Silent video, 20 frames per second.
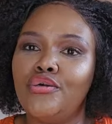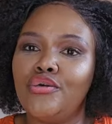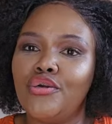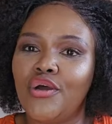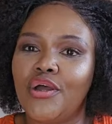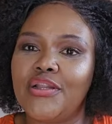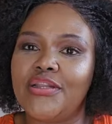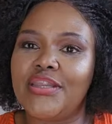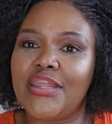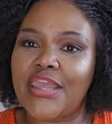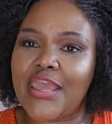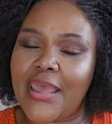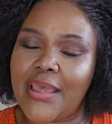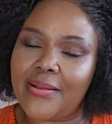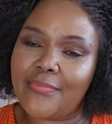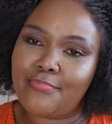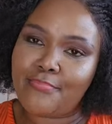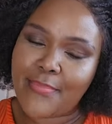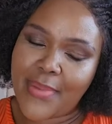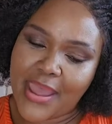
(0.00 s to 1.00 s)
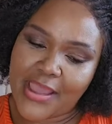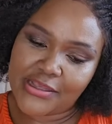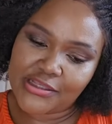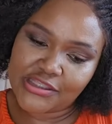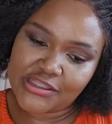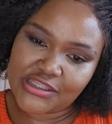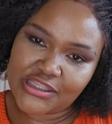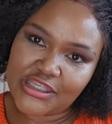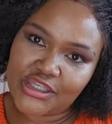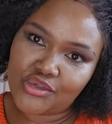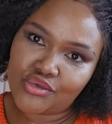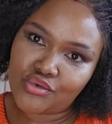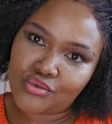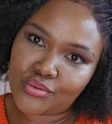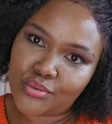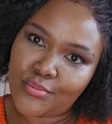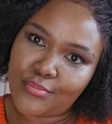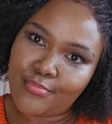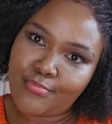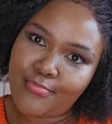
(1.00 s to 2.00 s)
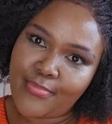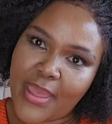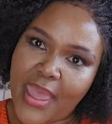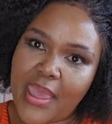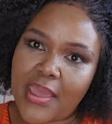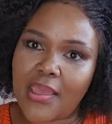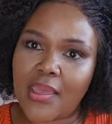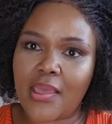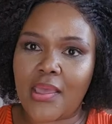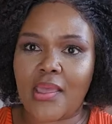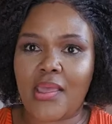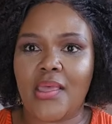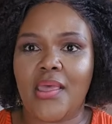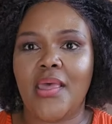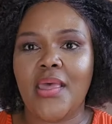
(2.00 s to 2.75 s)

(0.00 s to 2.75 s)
not get my Sisu back.